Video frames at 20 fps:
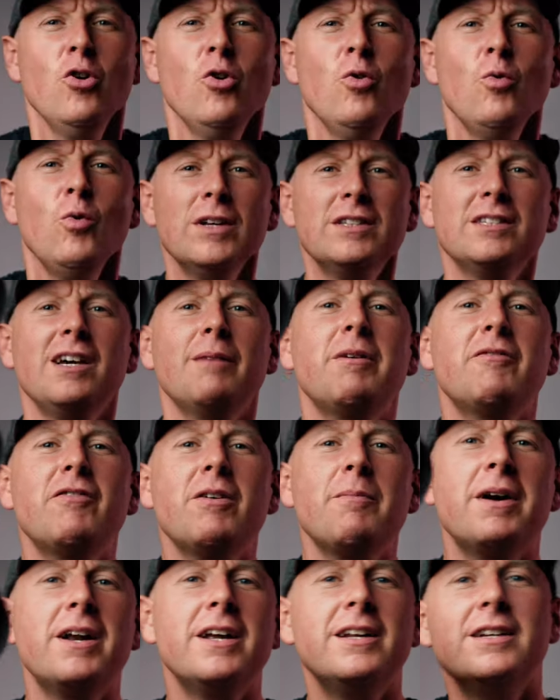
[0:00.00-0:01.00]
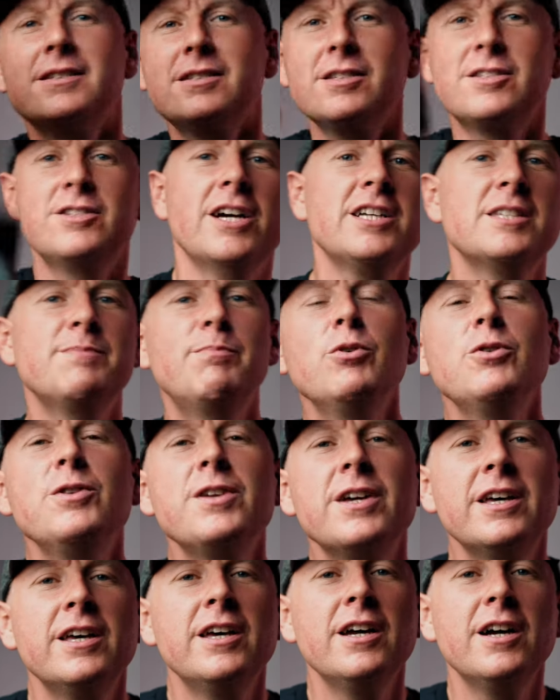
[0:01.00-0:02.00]
What's up everybody, this is Jack
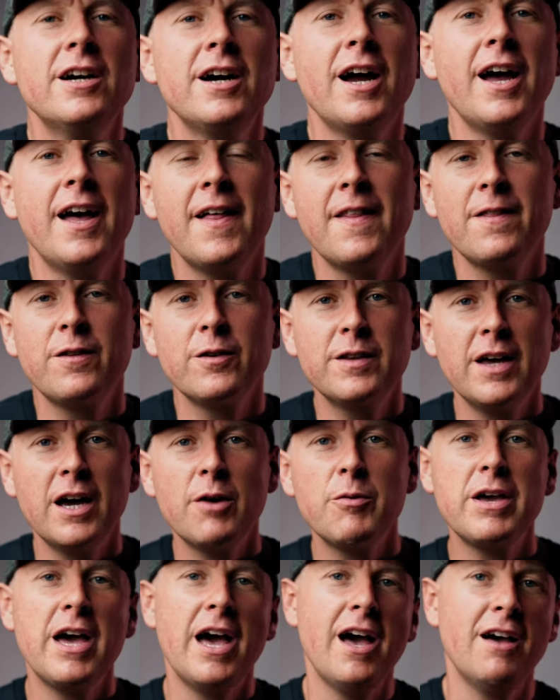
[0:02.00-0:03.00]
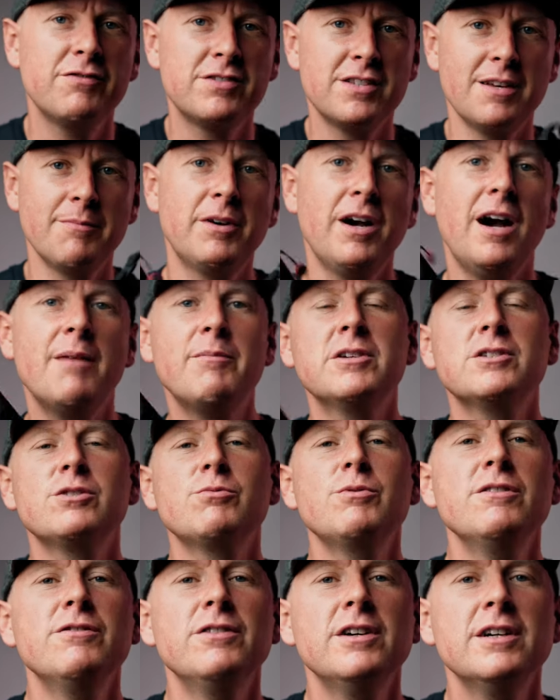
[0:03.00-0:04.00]
Sputnik here and today we have some cameras
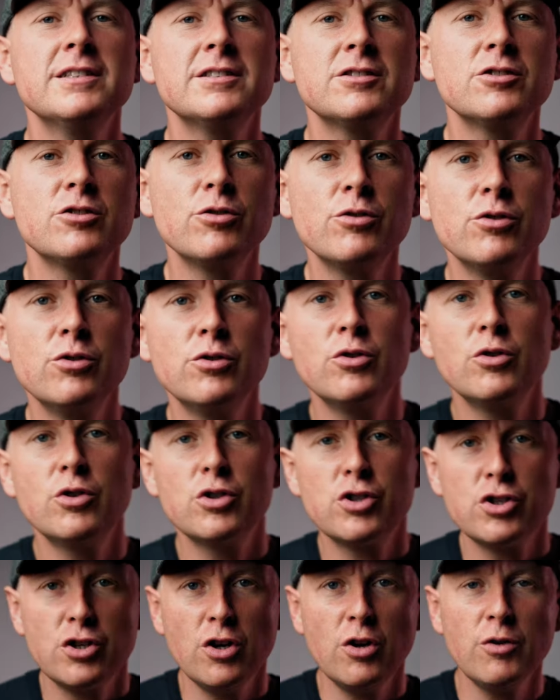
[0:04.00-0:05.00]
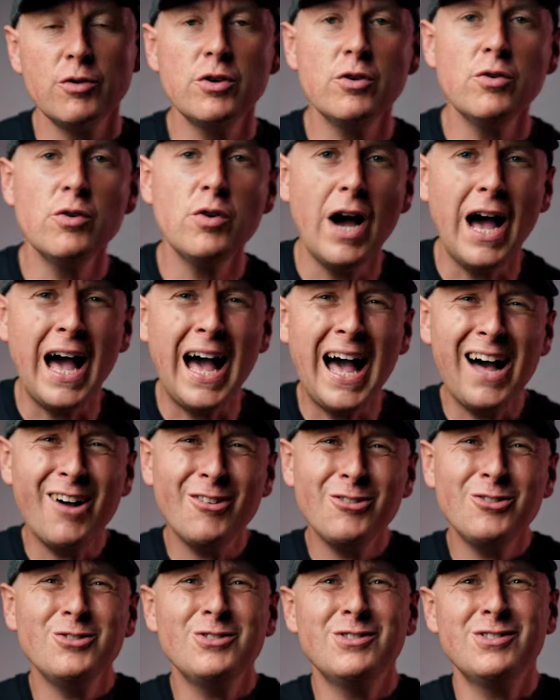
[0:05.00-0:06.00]
with us to show you
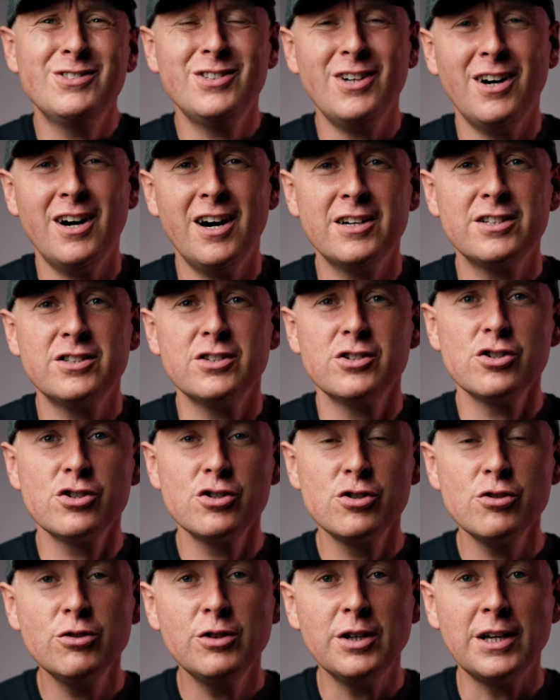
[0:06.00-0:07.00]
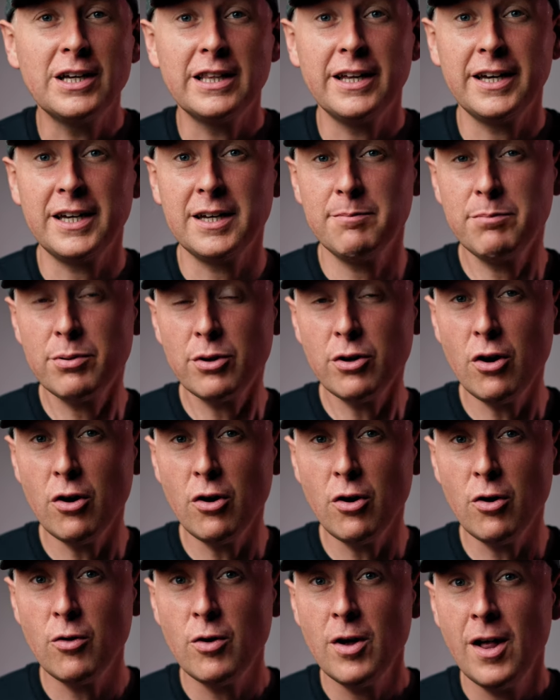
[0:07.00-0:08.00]
how to start shooting like a
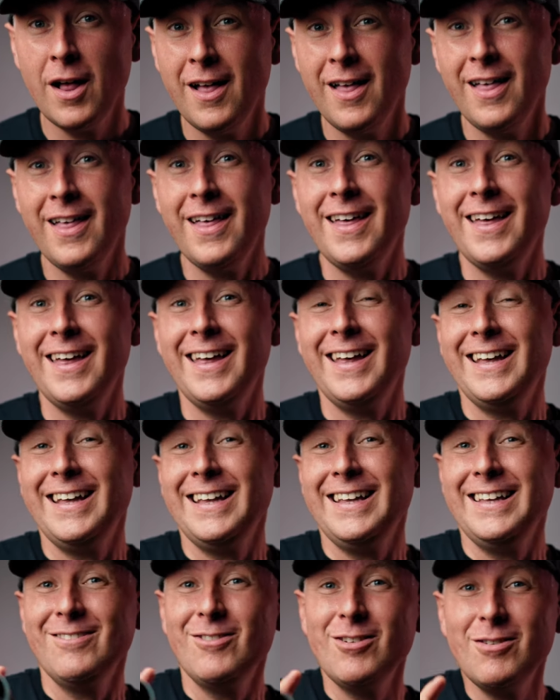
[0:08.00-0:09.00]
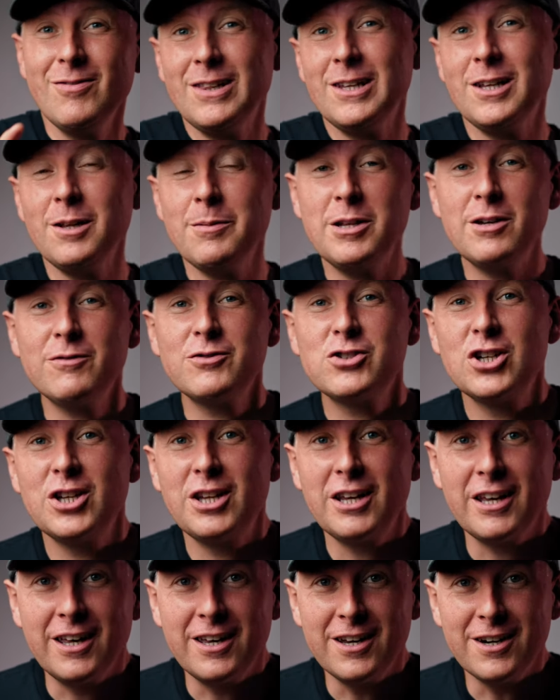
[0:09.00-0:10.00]
pro. We have a little bit of
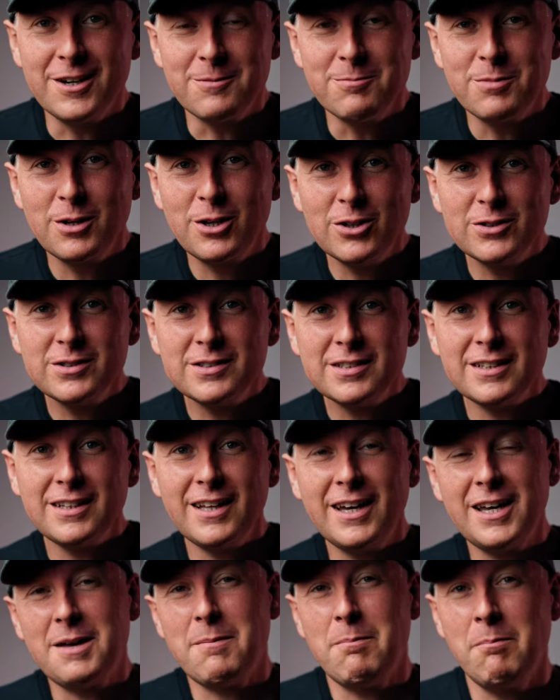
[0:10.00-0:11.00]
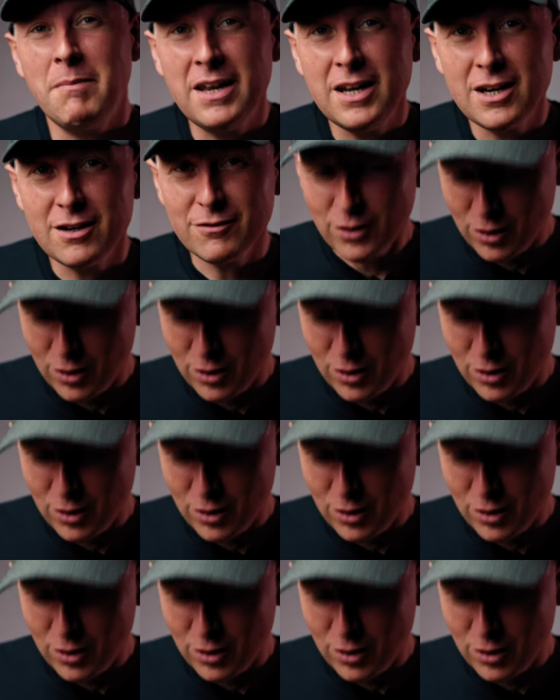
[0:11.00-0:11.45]
cheating here because like many of